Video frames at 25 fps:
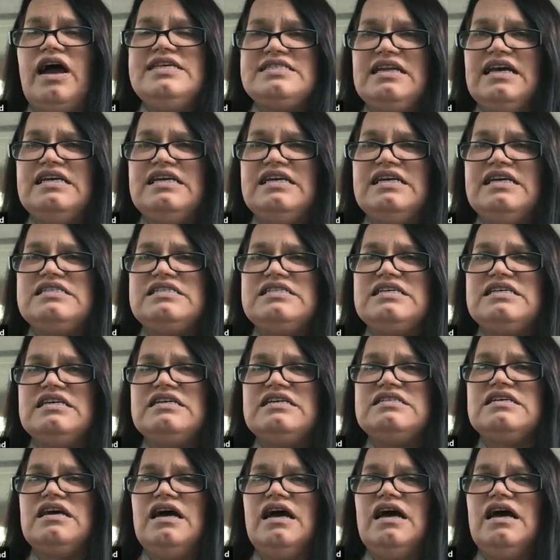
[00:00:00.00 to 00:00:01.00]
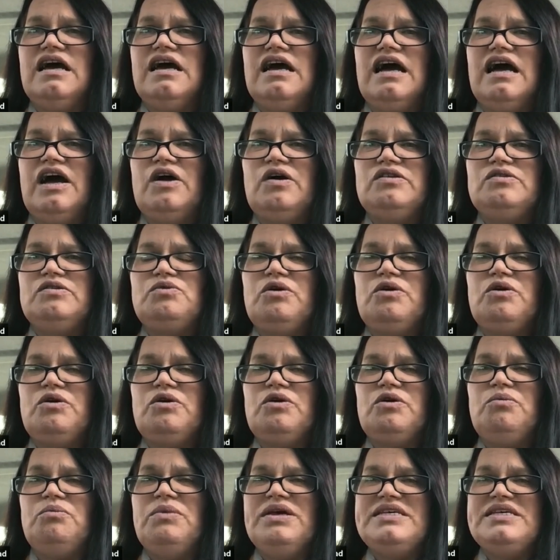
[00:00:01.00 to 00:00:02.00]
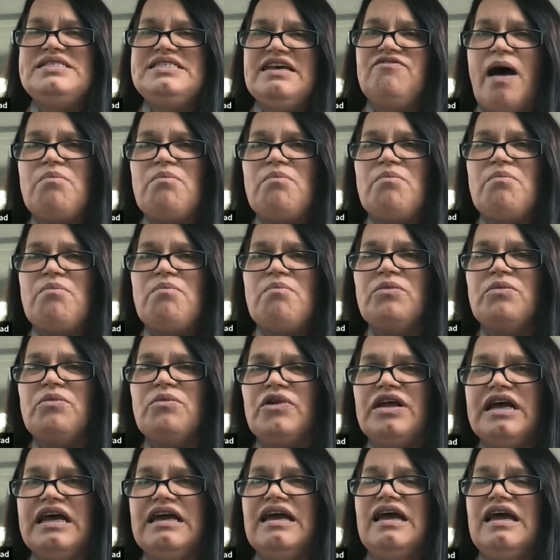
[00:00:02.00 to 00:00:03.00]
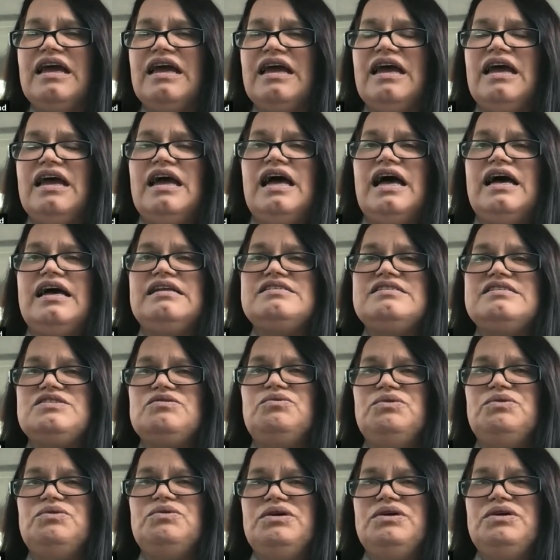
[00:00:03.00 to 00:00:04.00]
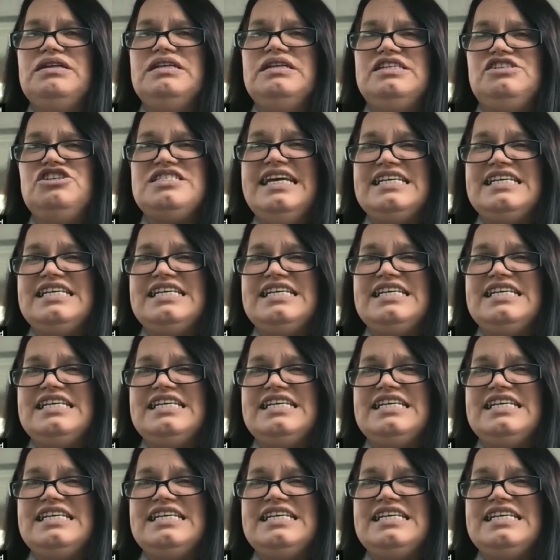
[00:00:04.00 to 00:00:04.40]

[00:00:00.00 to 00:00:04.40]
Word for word: and we're missing family and so we just need a contact human